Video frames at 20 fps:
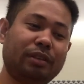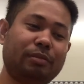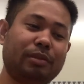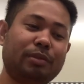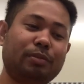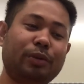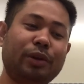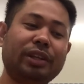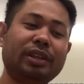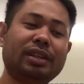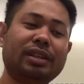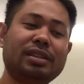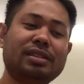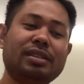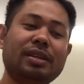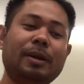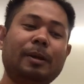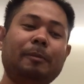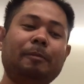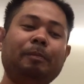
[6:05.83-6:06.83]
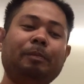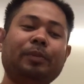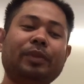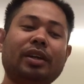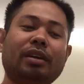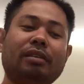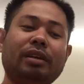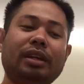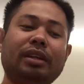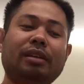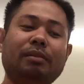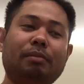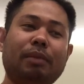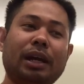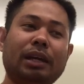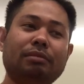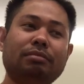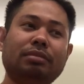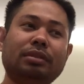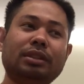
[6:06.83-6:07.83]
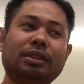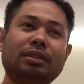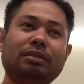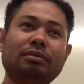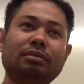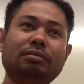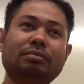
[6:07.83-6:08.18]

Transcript: My point is read the Bible,